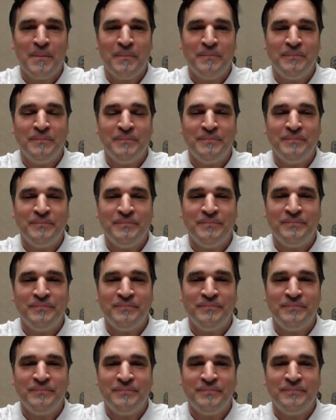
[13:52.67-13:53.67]

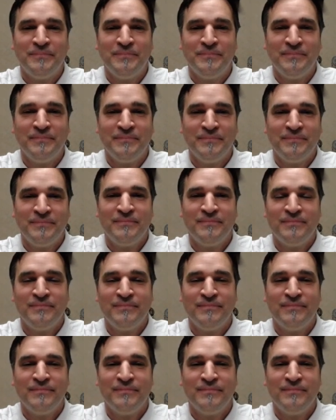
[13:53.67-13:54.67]

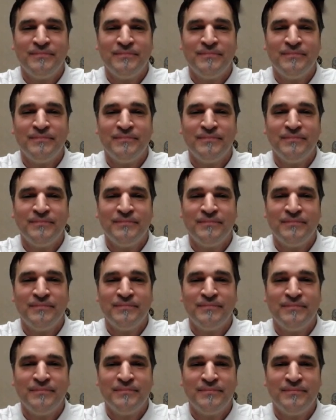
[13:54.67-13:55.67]

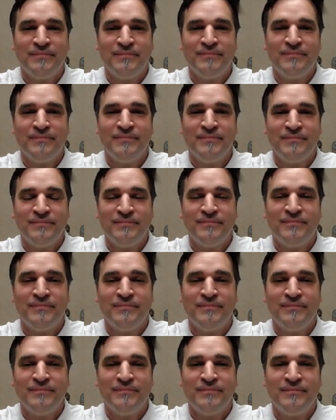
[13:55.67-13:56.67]

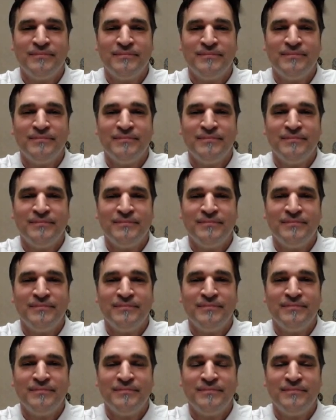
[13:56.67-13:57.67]

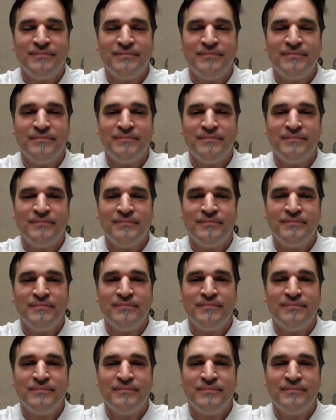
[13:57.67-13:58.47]
No words are spoken by the person on screen.